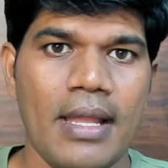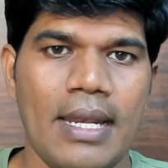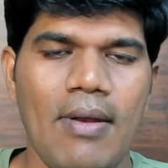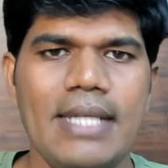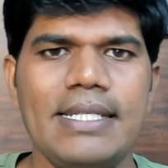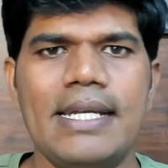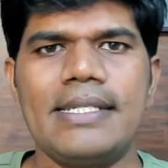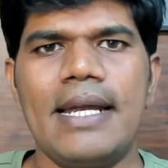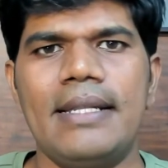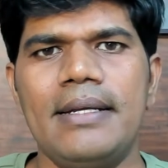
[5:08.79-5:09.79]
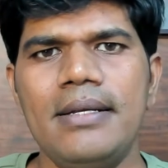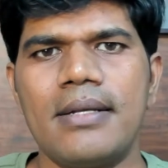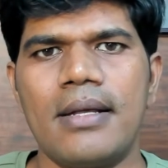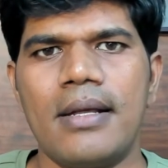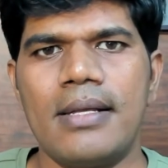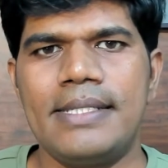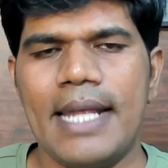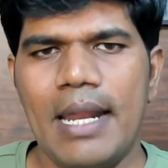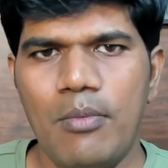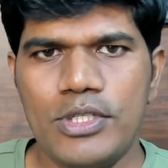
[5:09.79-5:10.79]
Now let's understand the
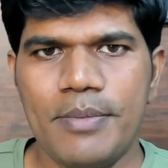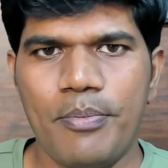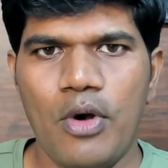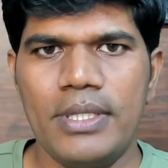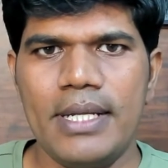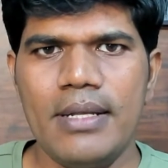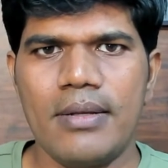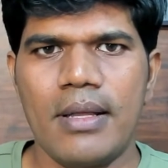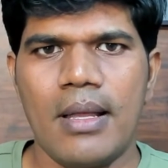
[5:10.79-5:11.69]
second most important thing,